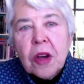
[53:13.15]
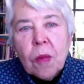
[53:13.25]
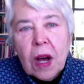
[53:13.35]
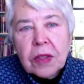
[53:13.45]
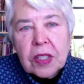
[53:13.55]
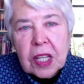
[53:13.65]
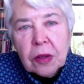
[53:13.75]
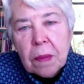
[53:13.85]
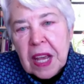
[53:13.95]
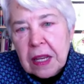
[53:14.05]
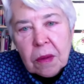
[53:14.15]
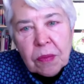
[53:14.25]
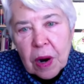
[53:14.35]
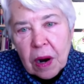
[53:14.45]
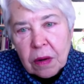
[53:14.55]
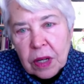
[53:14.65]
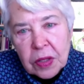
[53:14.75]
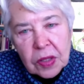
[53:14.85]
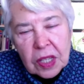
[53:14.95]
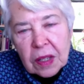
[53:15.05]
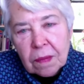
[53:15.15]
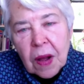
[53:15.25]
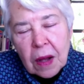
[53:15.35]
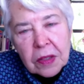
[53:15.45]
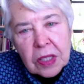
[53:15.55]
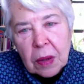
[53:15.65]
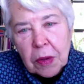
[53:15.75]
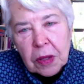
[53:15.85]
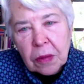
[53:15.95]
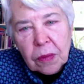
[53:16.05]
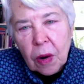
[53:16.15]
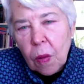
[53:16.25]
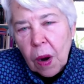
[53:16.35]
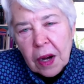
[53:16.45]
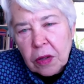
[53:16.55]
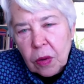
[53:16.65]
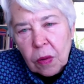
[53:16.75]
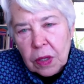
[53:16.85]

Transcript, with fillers: while still making progress in on some of their required